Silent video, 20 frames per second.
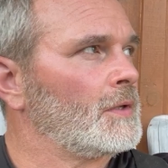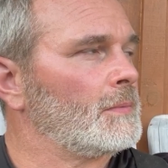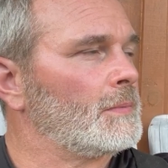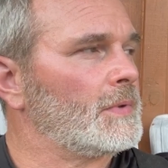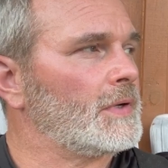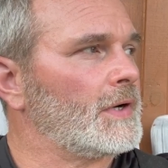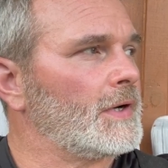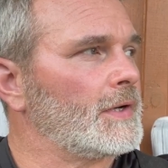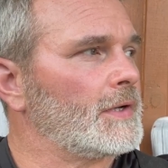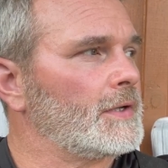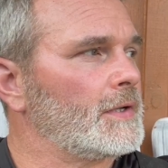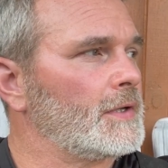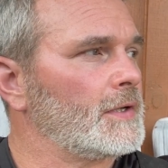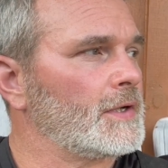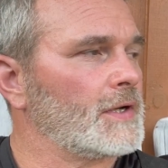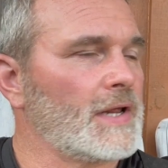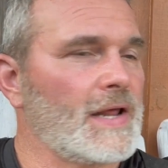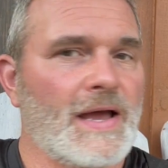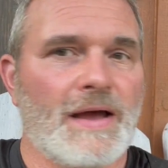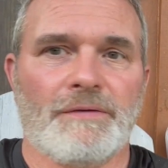But you
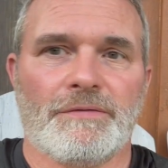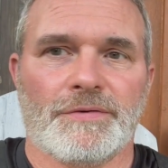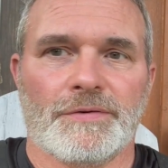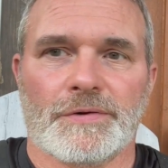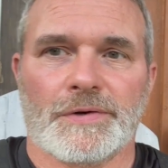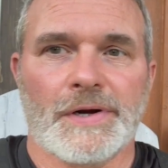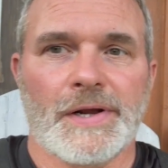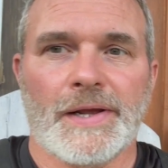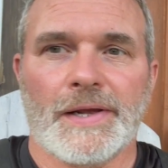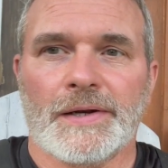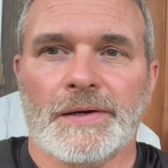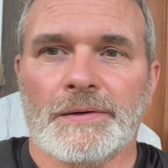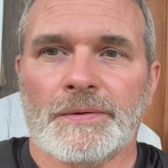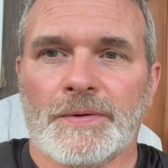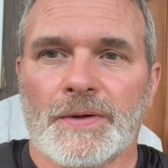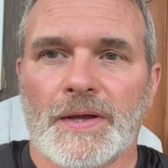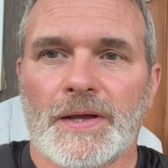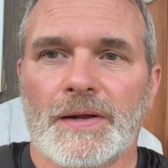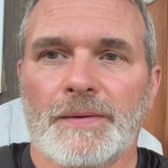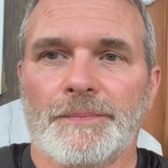gotta have the rain.
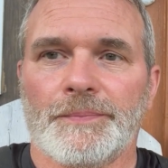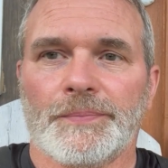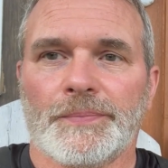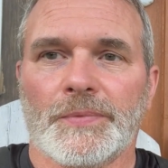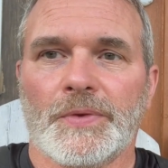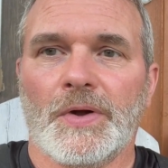Can't